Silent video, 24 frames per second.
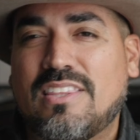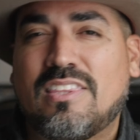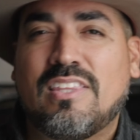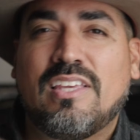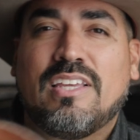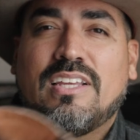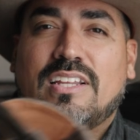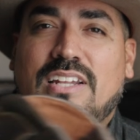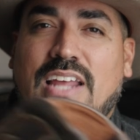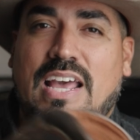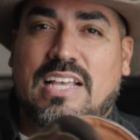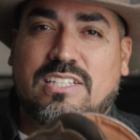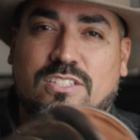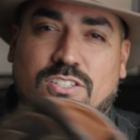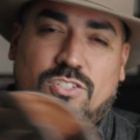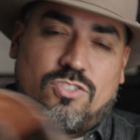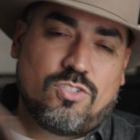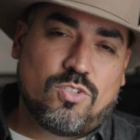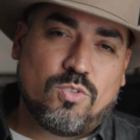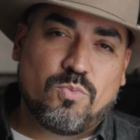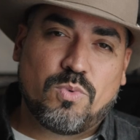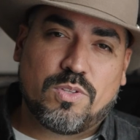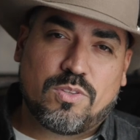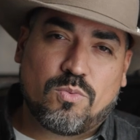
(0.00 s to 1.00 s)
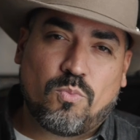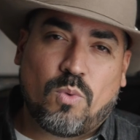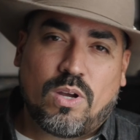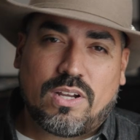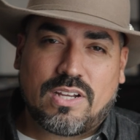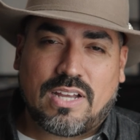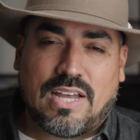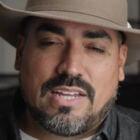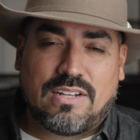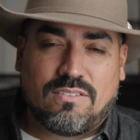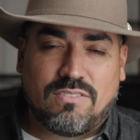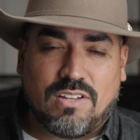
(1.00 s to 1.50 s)
think it has to do with what
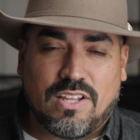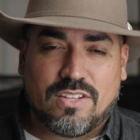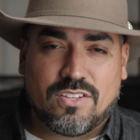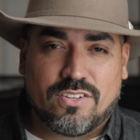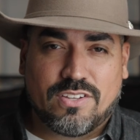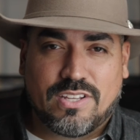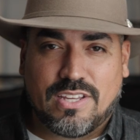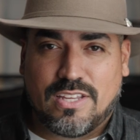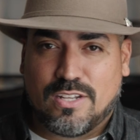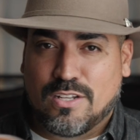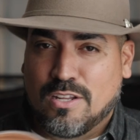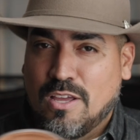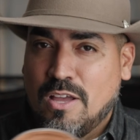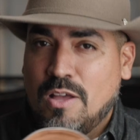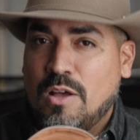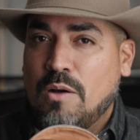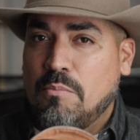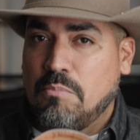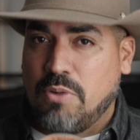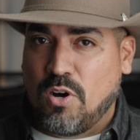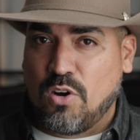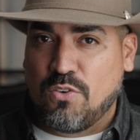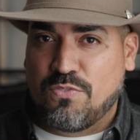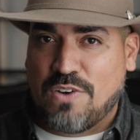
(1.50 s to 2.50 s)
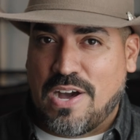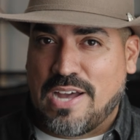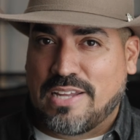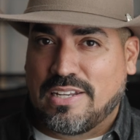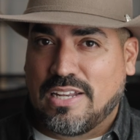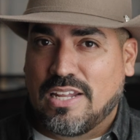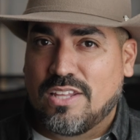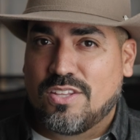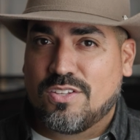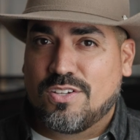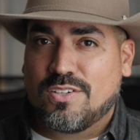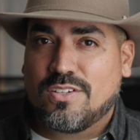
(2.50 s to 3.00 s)
kind of leather you're getting. Bovine
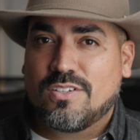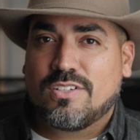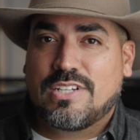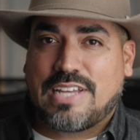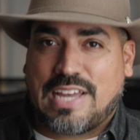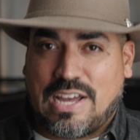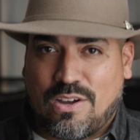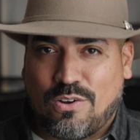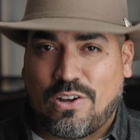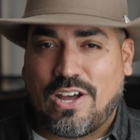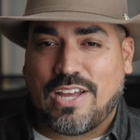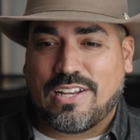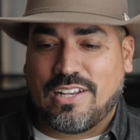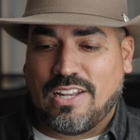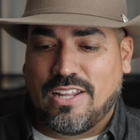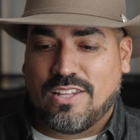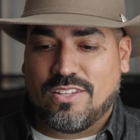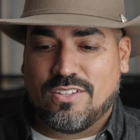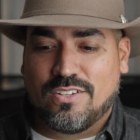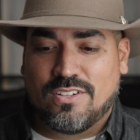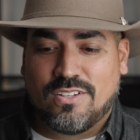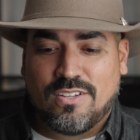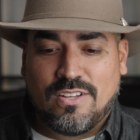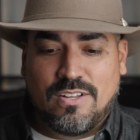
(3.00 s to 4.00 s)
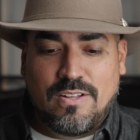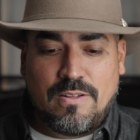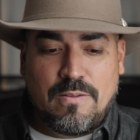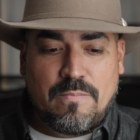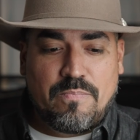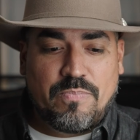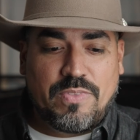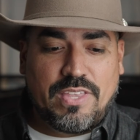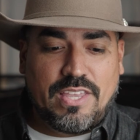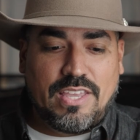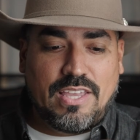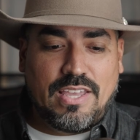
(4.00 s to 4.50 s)
leather, cowhide leather,
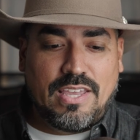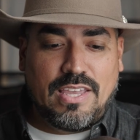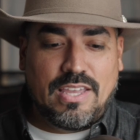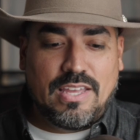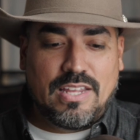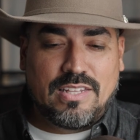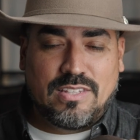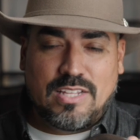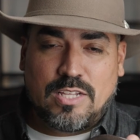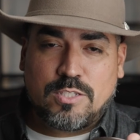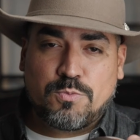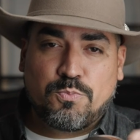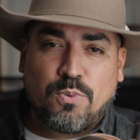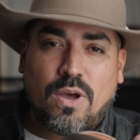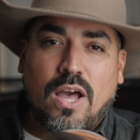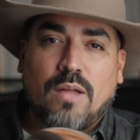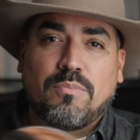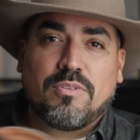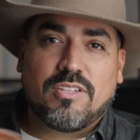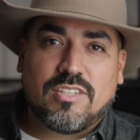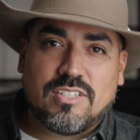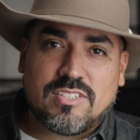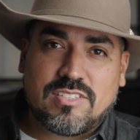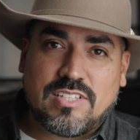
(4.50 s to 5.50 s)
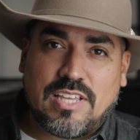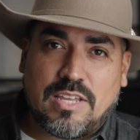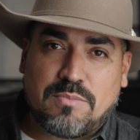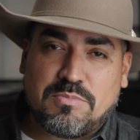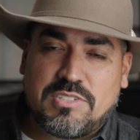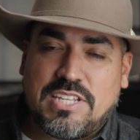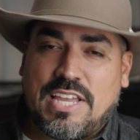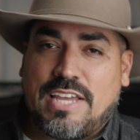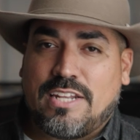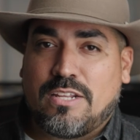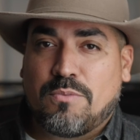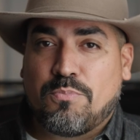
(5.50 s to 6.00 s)
and that's probably the same
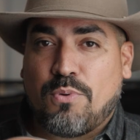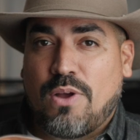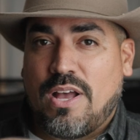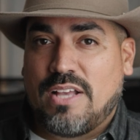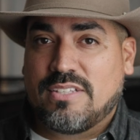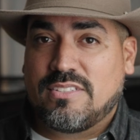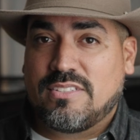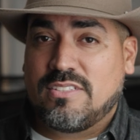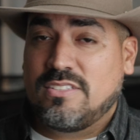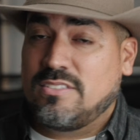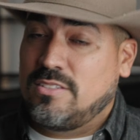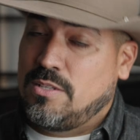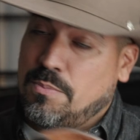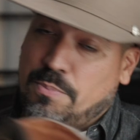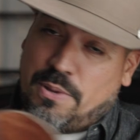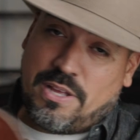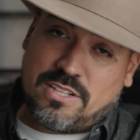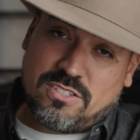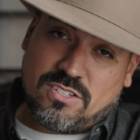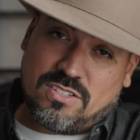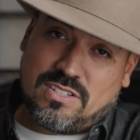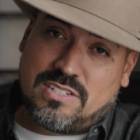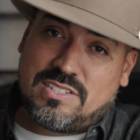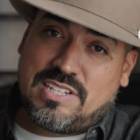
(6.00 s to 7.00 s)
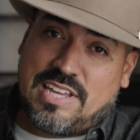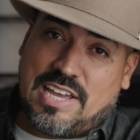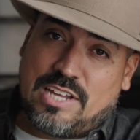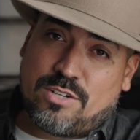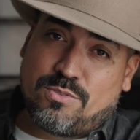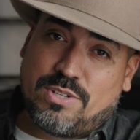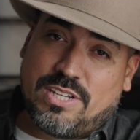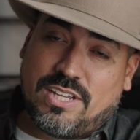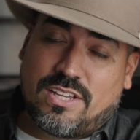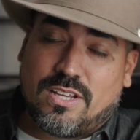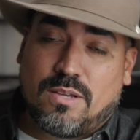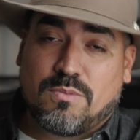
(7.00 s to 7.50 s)
tanning process, depends on the
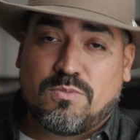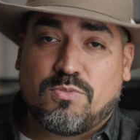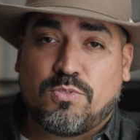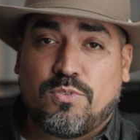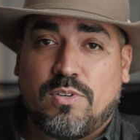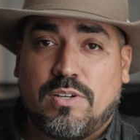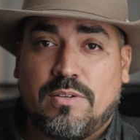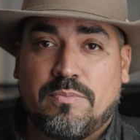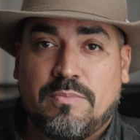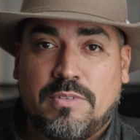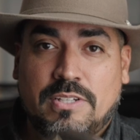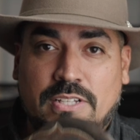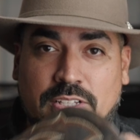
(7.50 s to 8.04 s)
tannery it comes from.